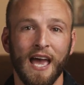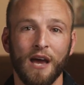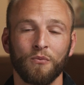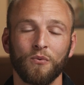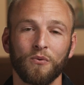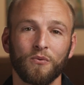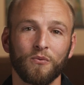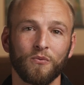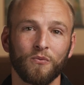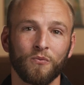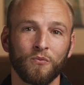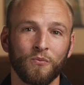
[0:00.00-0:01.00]
And
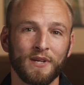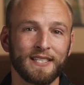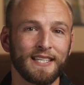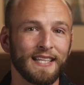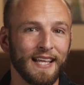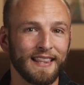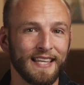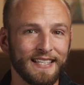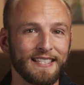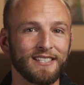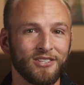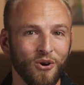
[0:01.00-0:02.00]
we see that
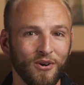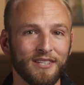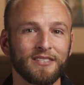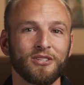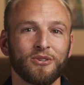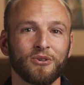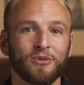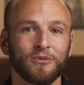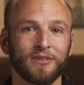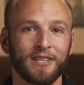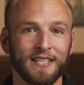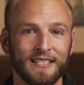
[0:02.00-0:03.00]
this is going to
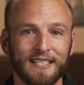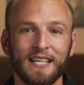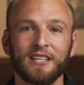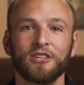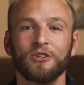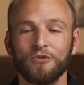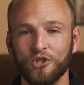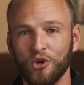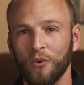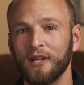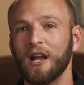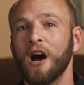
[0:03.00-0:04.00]
continue
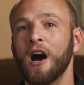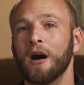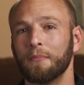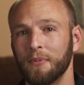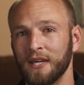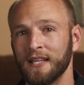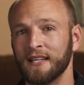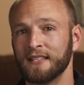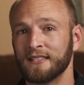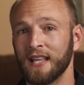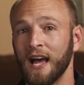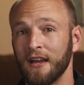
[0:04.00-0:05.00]
showing up in
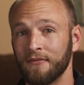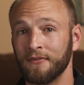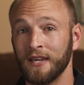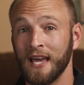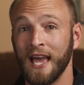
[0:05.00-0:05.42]
his life.